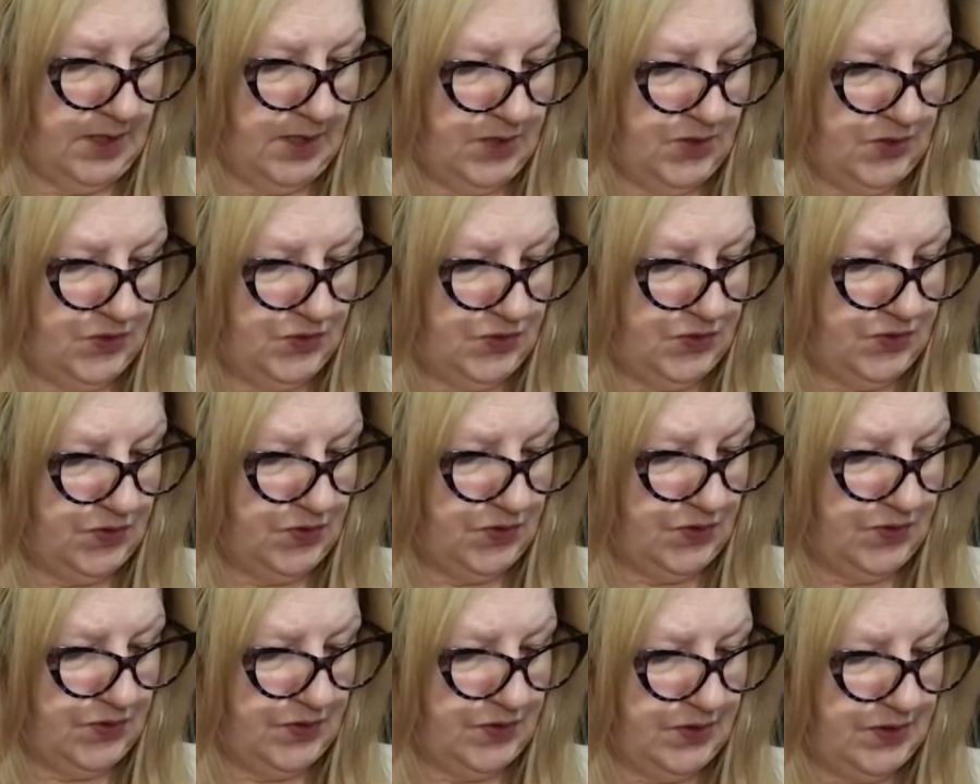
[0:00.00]

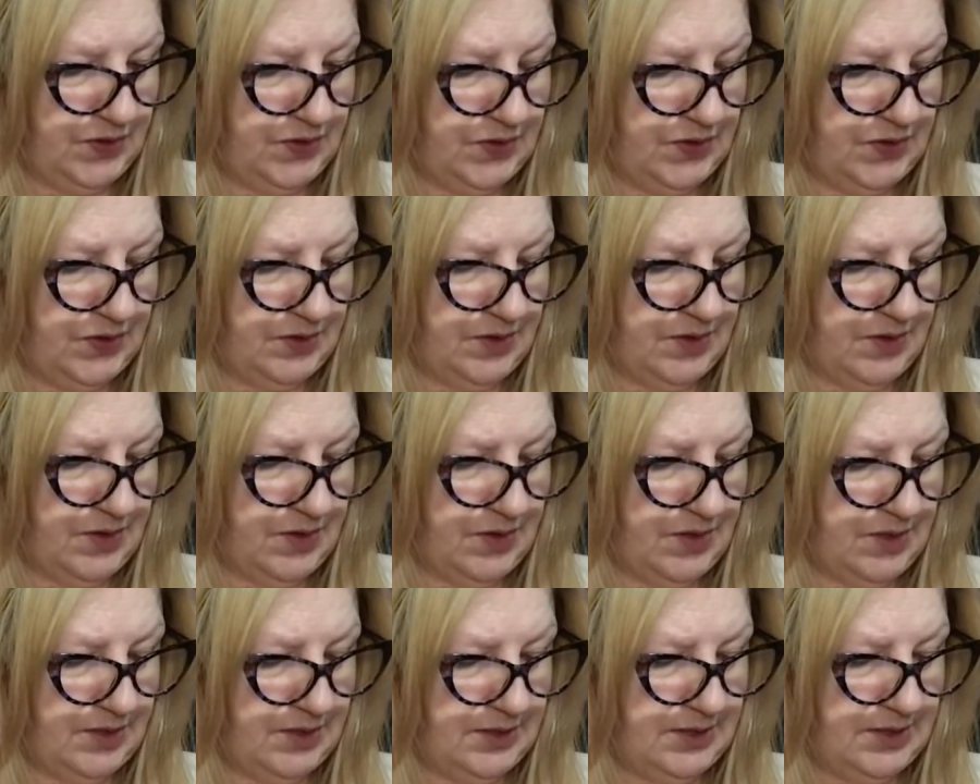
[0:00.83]
So this
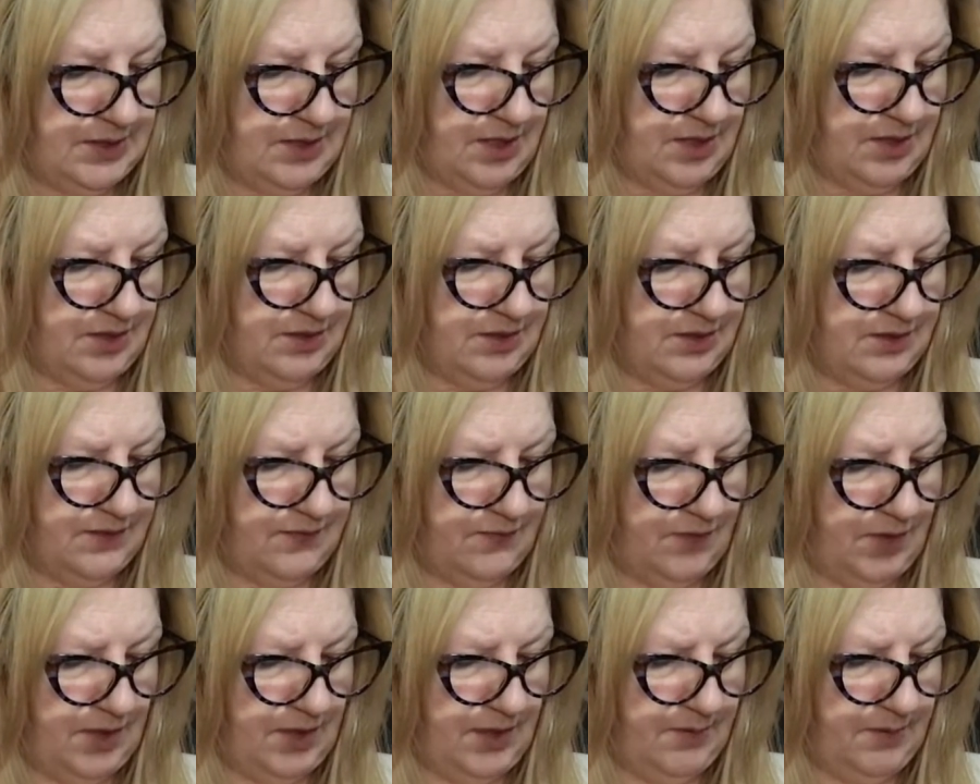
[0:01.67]
sells
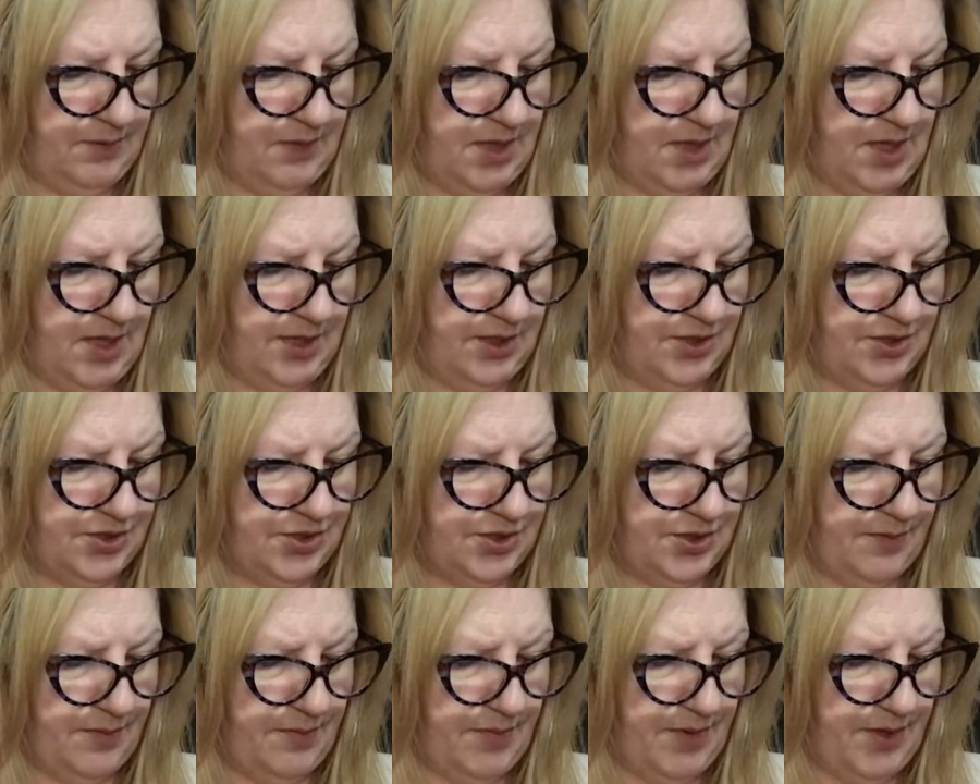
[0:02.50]
for lip liners,
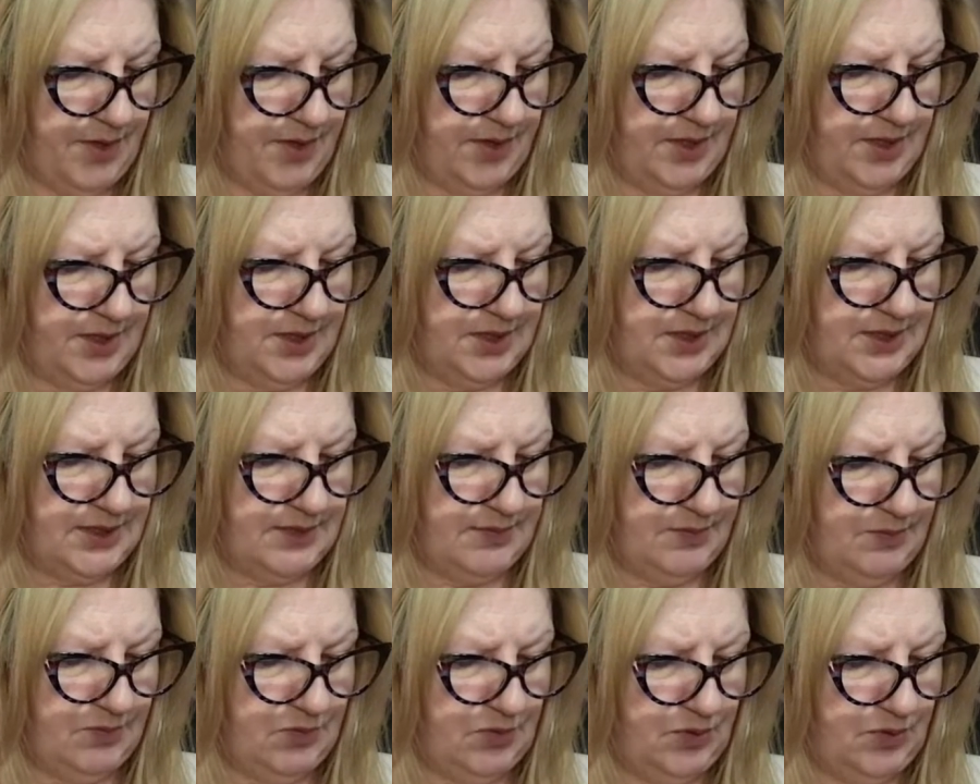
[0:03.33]
are buttery
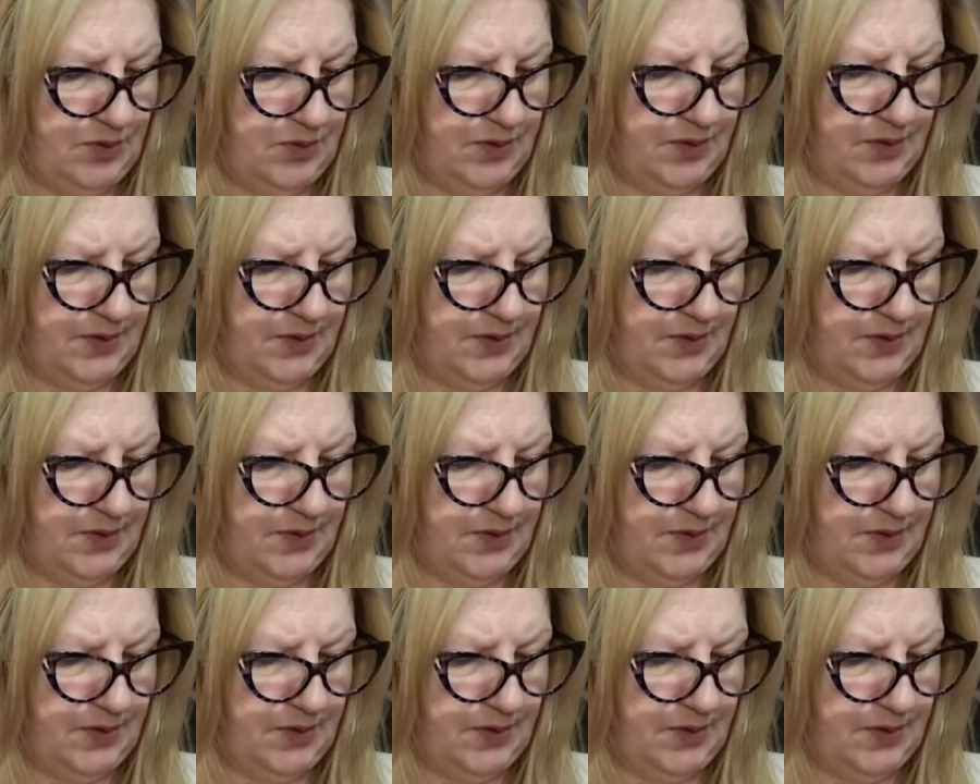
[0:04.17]
smooth